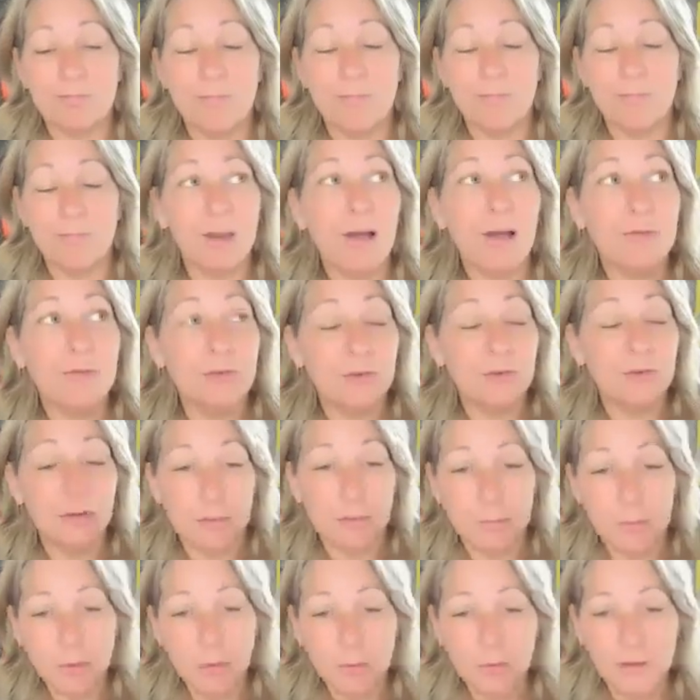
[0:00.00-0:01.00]
loves to
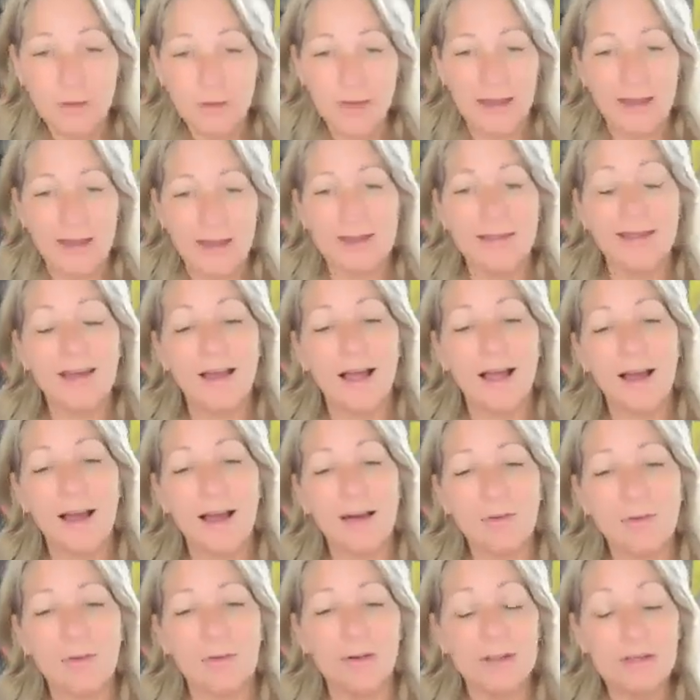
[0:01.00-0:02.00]
communicate, then
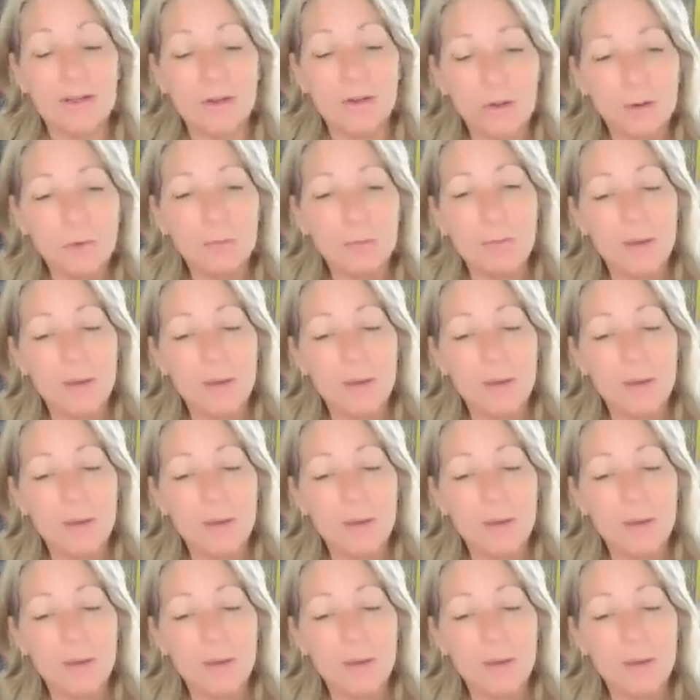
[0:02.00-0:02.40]
obviously you